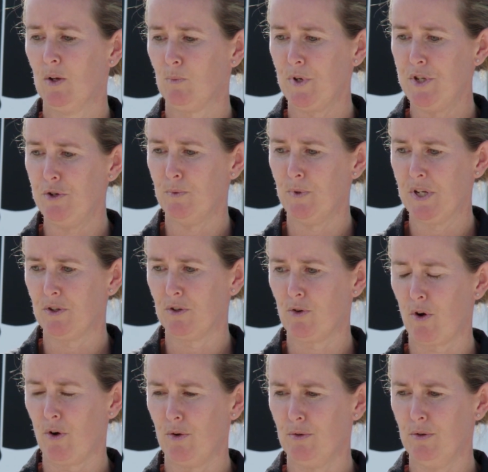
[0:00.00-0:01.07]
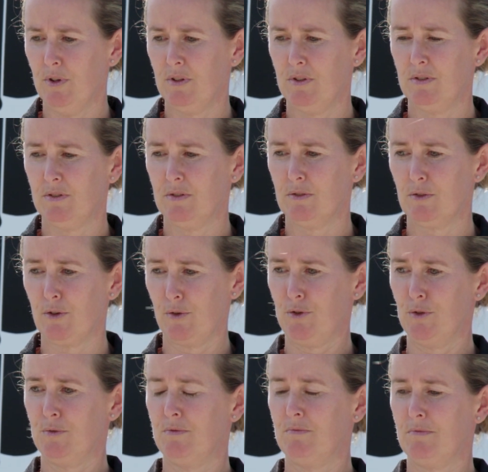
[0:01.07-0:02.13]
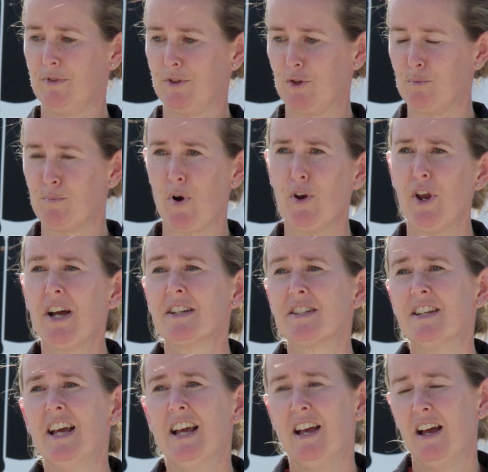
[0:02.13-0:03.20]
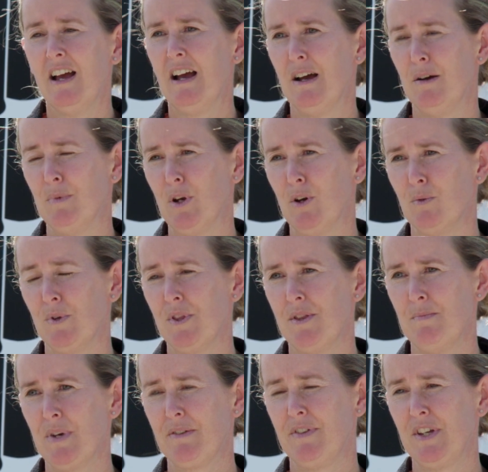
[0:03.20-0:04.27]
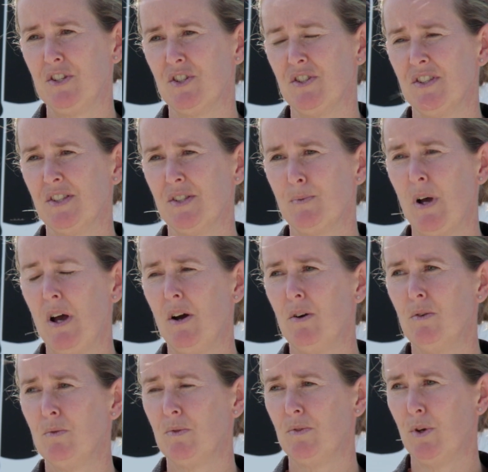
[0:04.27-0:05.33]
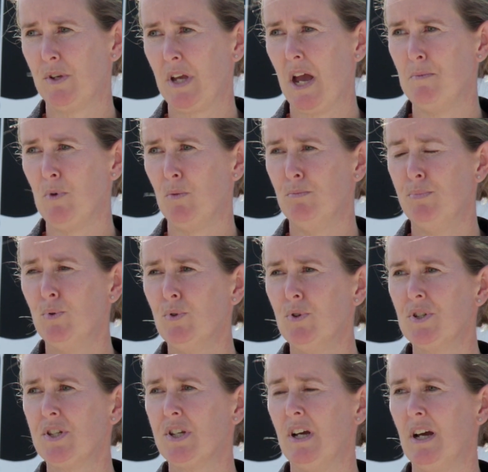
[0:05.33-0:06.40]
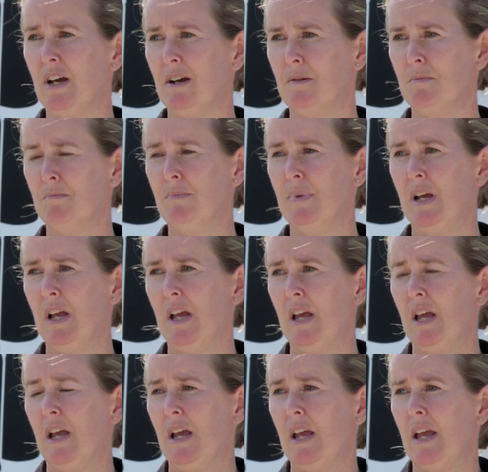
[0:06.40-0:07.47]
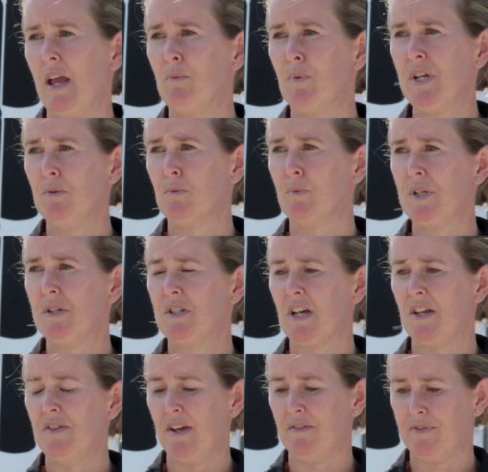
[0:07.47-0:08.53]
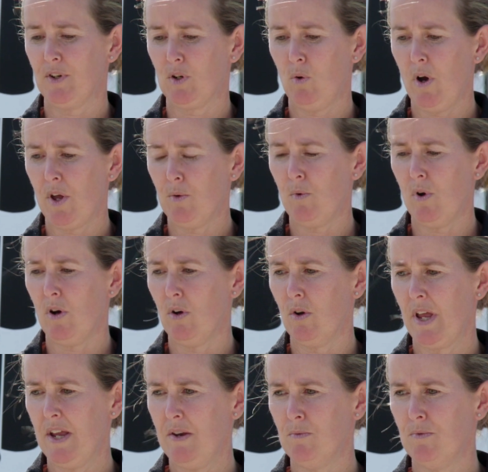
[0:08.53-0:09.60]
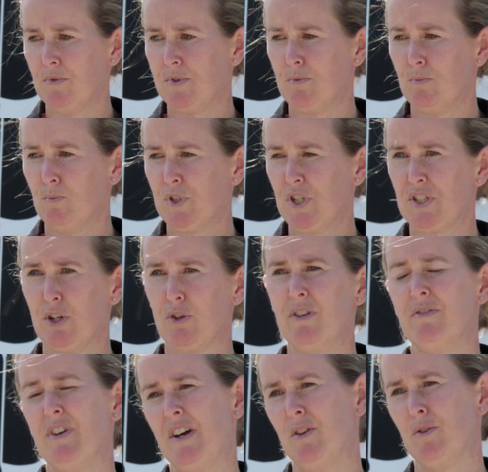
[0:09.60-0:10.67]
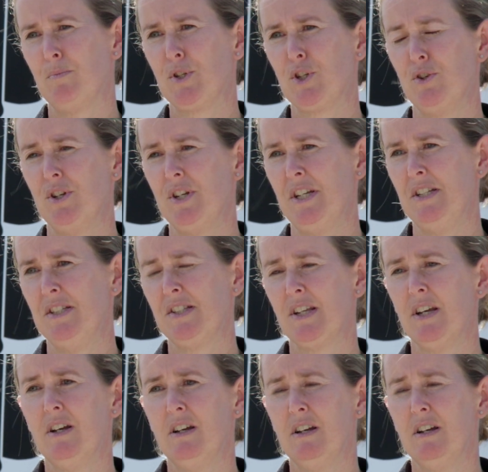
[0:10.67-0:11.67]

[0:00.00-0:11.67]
We knew we could grow good product, along with the McFadgens as well, who came on board. And we'd done that for quite a while and we're just looking for other opportunities.